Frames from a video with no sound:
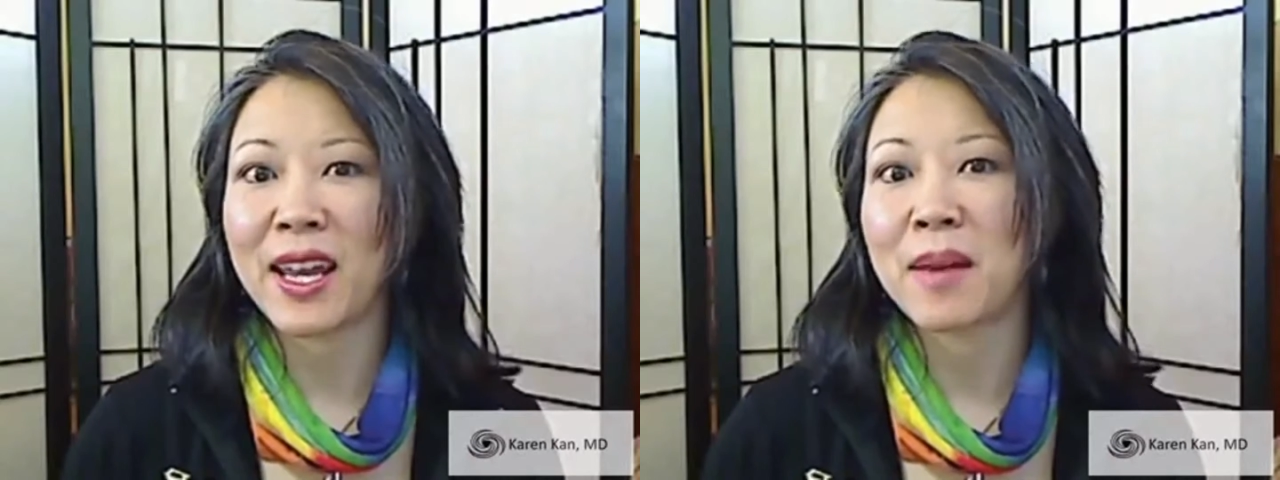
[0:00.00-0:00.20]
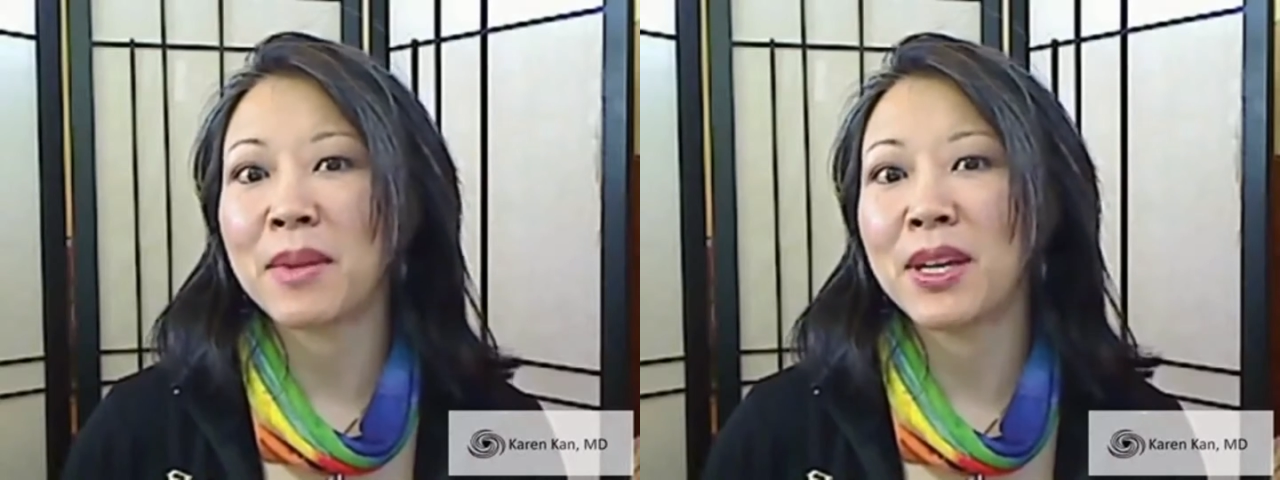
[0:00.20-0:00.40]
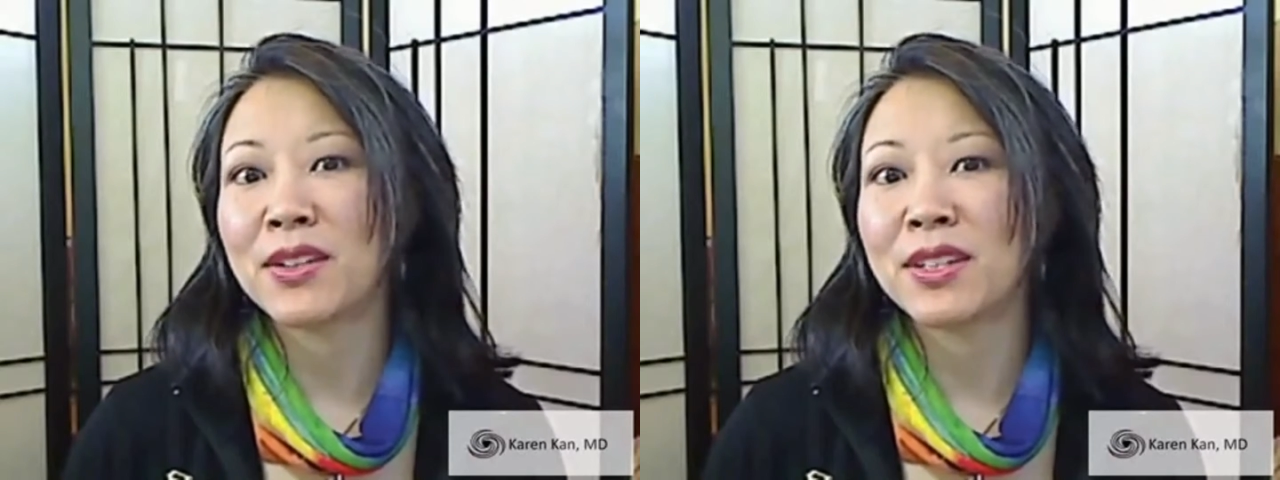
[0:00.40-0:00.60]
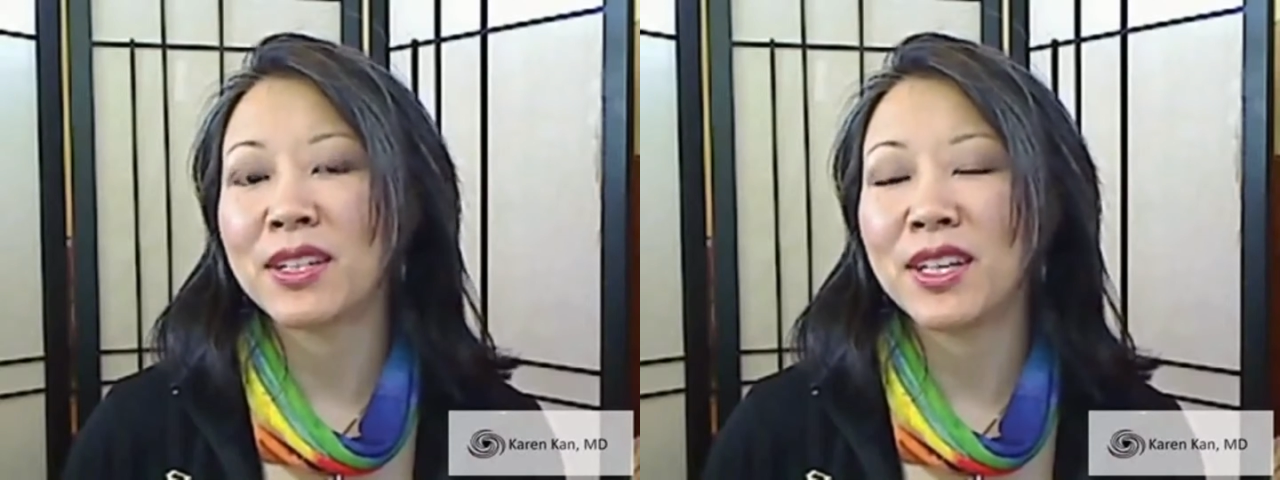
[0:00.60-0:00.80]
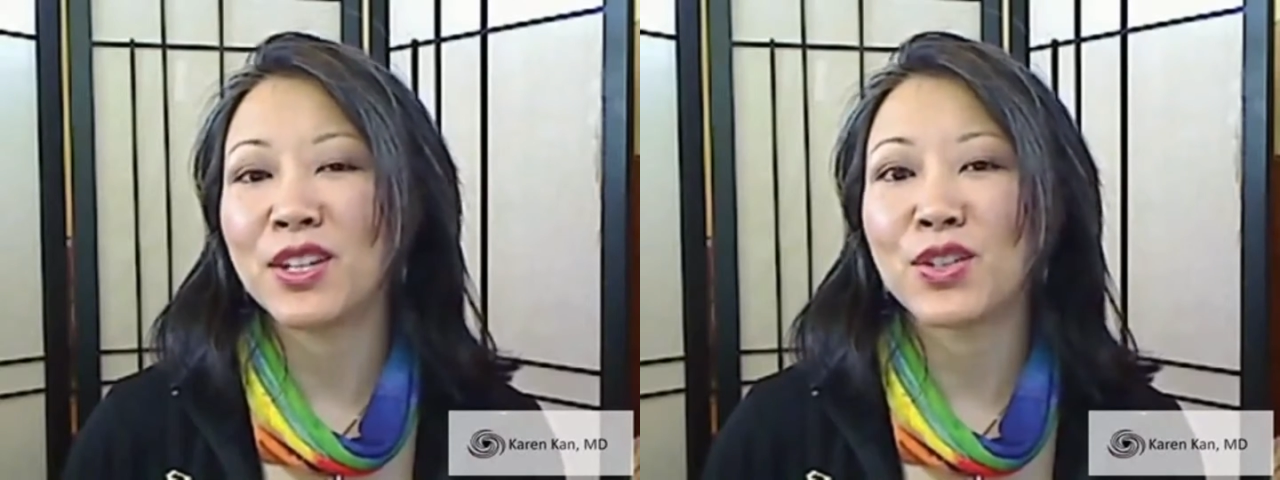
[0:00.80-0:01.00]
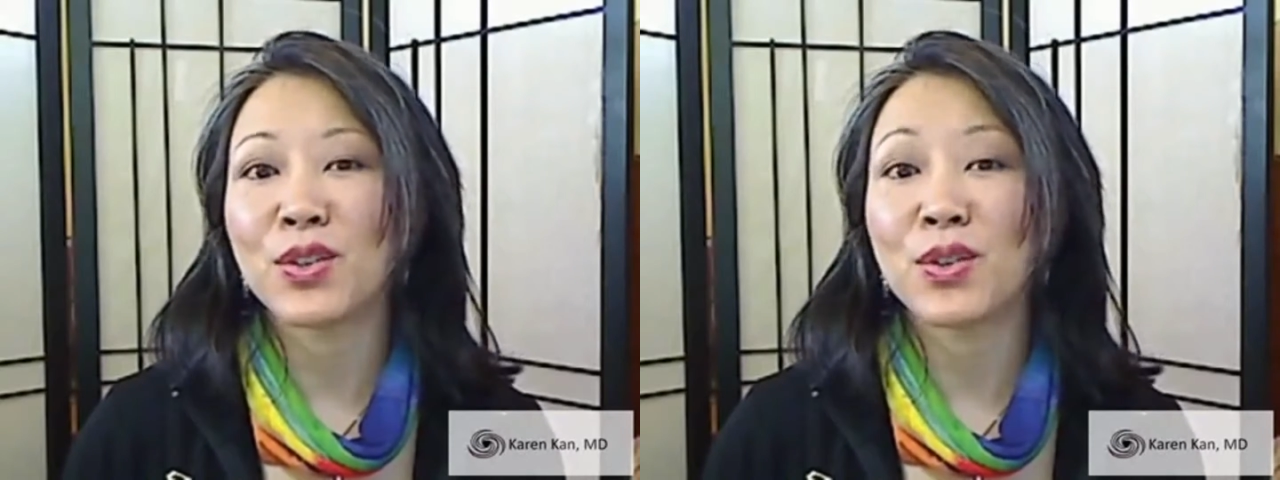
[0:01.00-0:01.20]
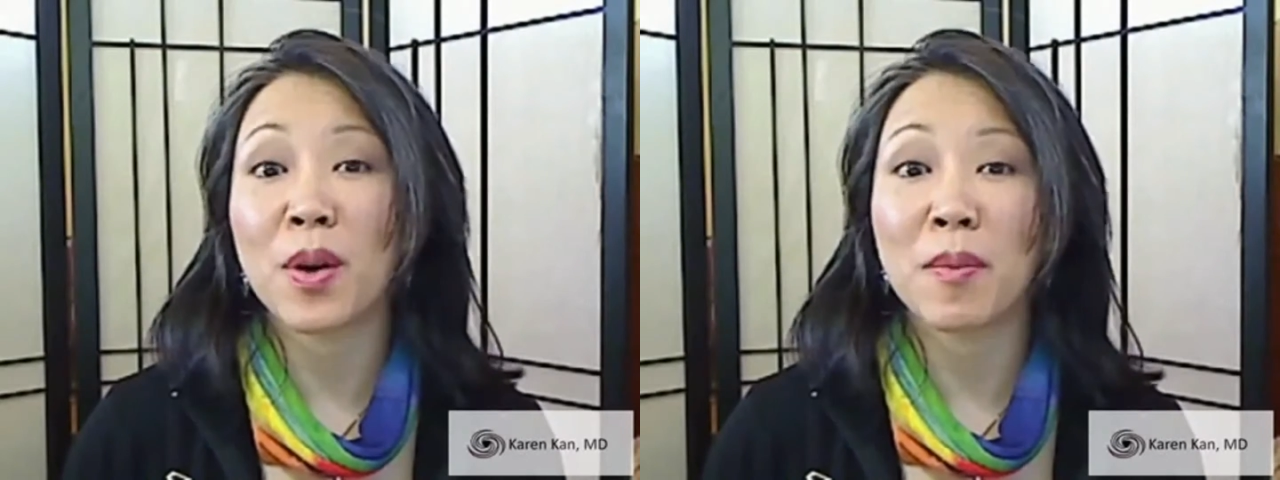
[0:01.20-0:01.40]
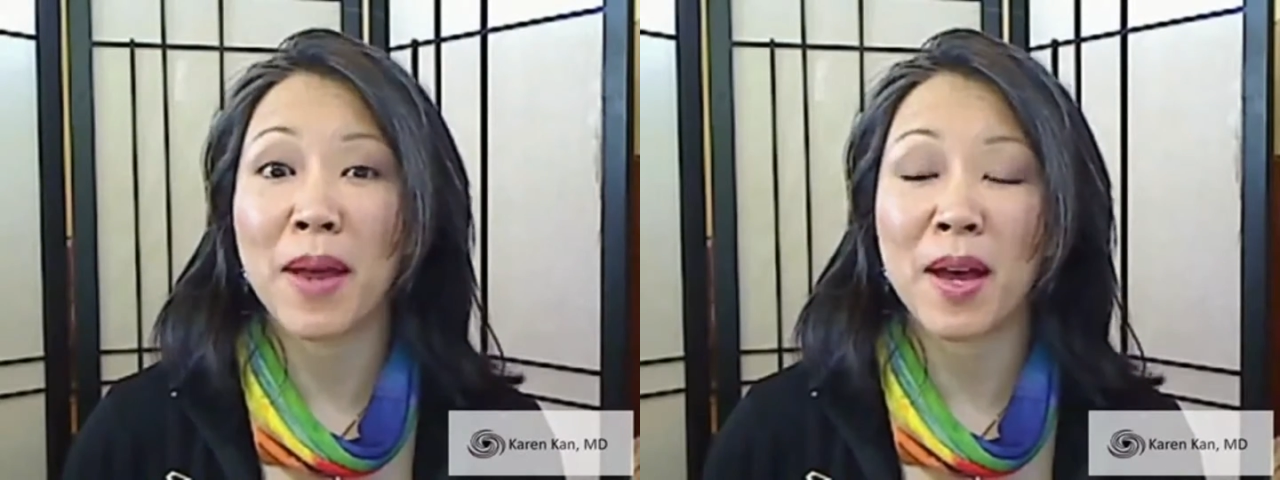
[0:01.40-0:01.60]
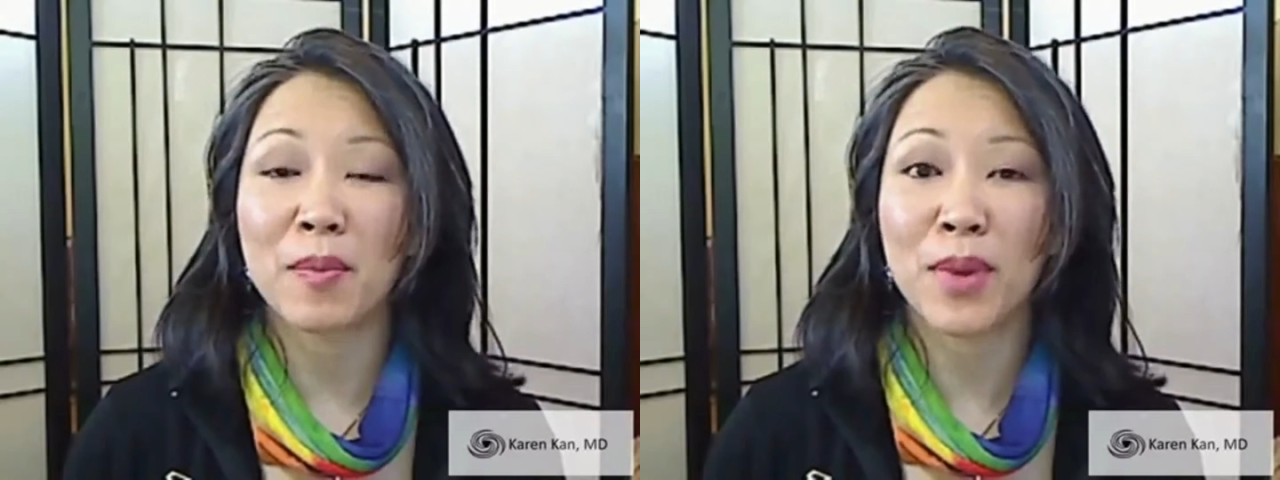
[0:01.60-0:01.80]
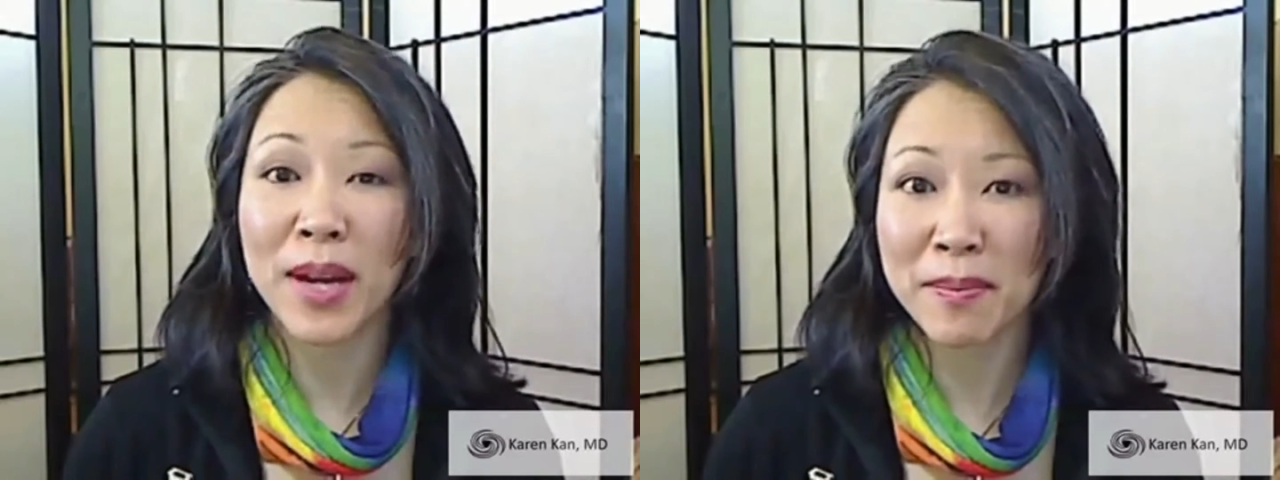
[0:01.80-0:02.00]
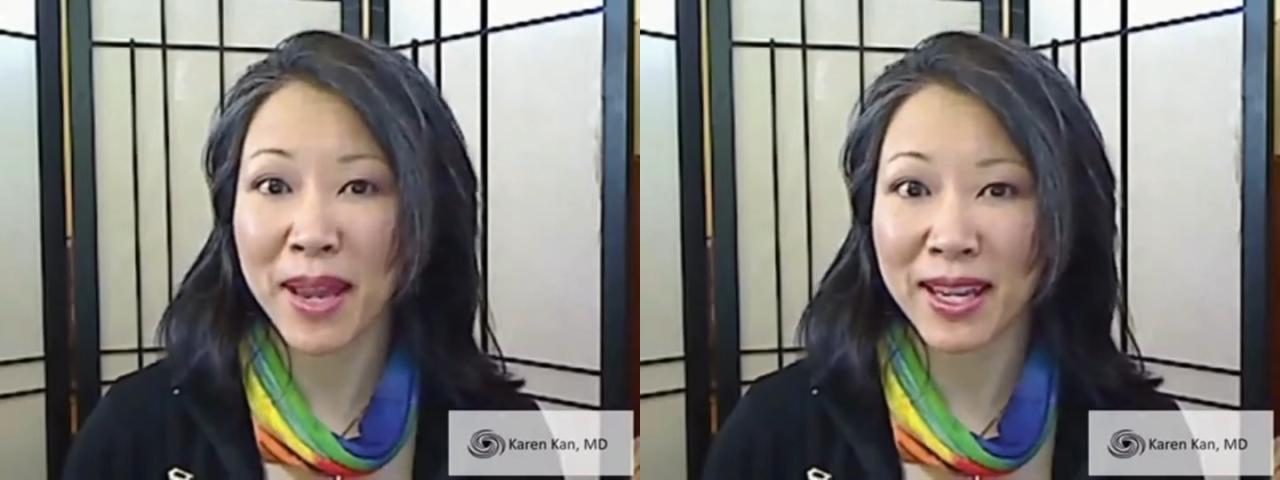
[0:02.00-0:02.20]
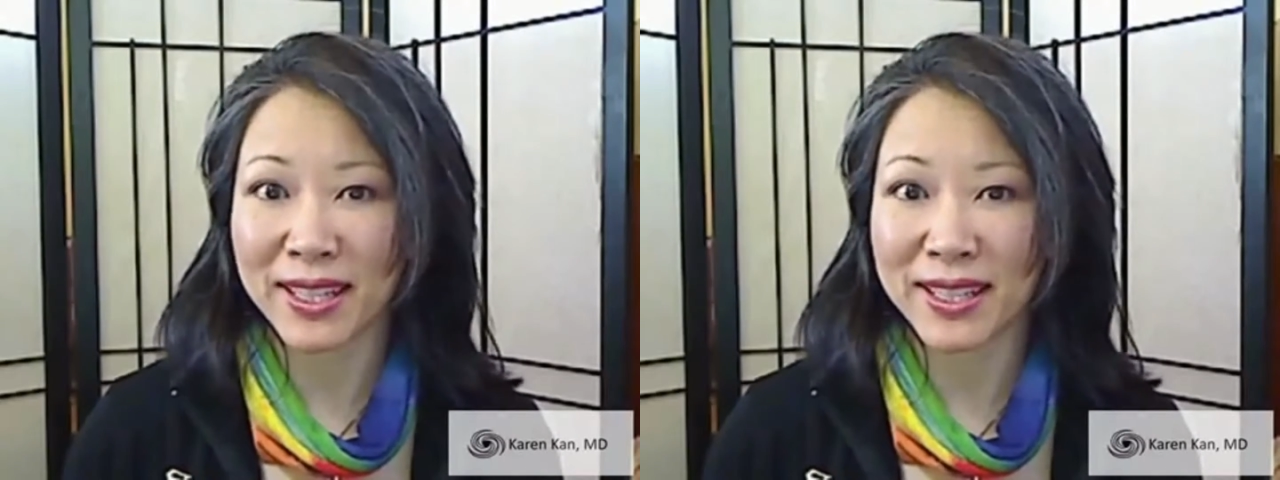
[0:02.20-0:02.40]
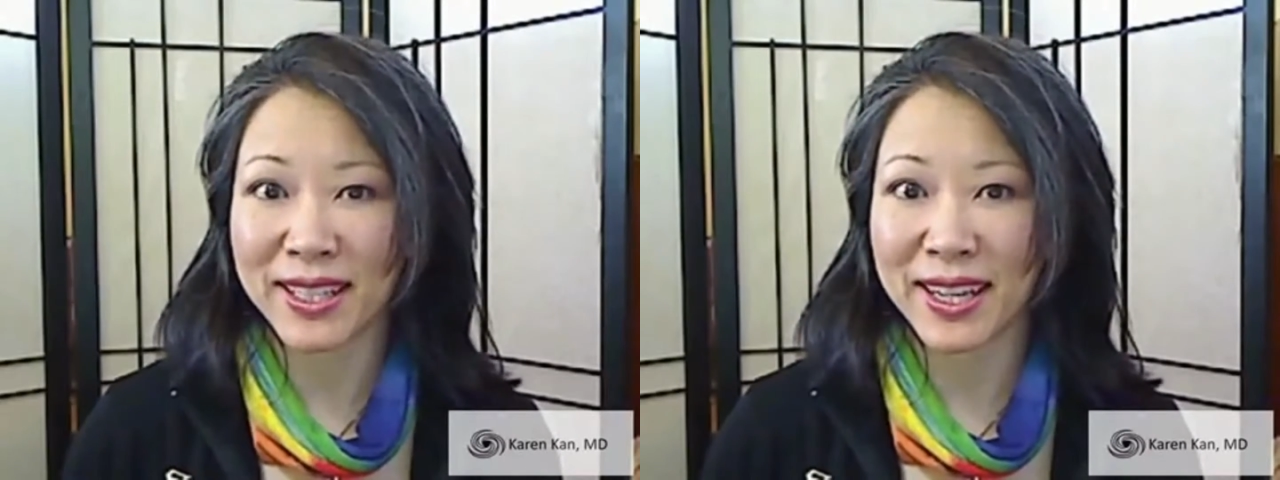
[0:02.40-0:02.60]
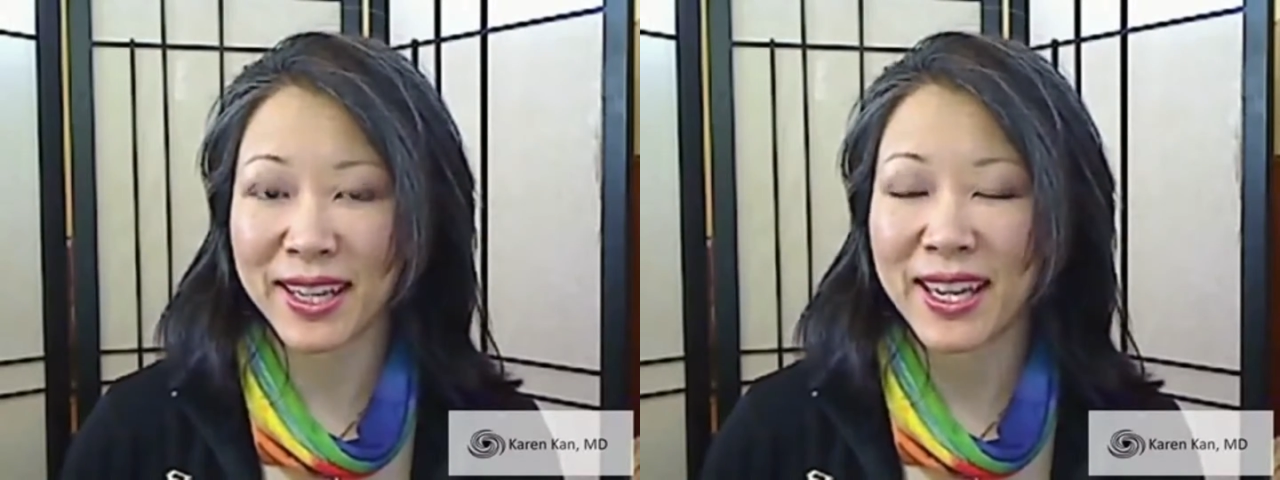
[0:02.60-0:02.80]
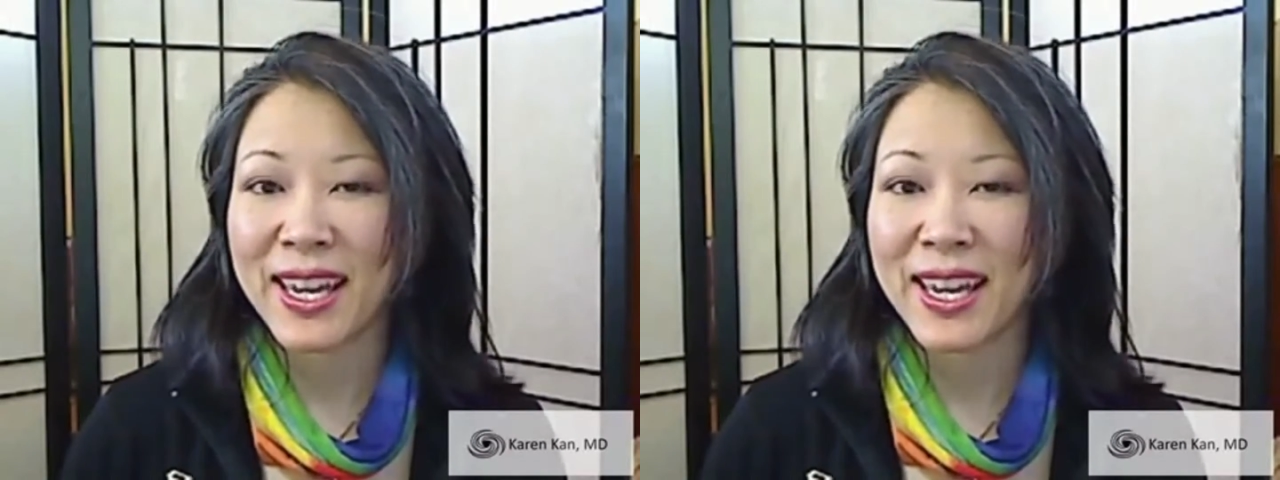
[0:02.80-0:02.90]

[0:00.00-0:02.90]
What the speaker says: I'm here to teach you about brain balancing.